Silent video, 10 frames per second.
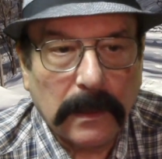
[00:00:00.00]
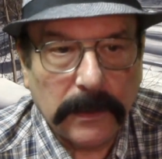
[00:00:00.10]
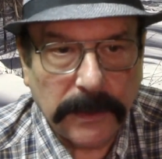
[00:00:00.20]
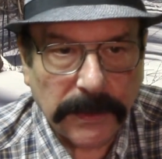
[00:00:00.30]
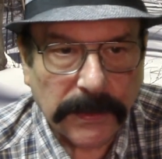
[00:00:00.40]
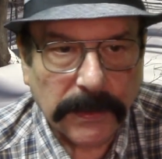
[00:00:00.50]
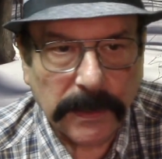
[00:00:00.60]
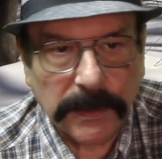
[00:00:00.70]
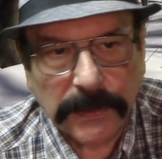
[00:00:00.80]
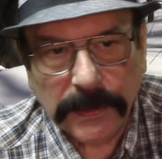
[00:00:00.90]
This
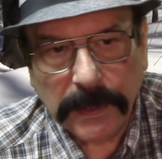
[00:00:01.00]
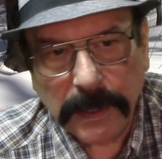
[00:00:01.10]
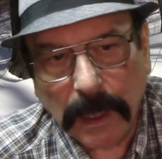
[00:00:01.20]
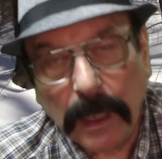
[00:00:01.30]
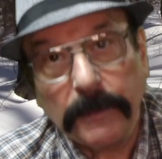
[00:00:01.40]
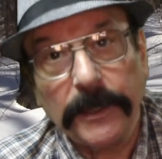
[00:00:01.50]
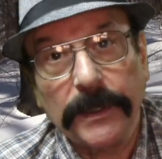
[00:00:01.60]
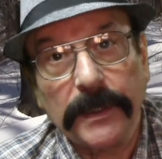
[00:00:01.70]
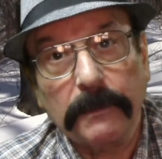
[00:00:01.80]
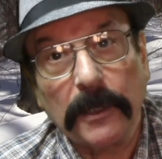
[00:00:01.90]
is
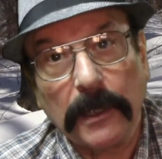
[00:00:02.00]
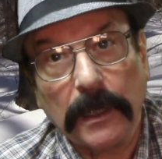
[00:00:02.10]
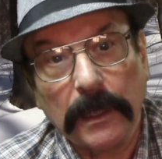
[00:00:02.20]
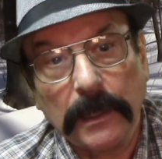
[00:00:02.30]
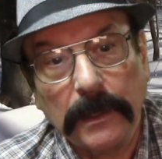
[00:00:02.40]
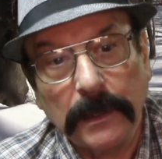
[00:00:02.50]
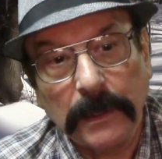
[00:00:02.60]
eHobbyist Blog,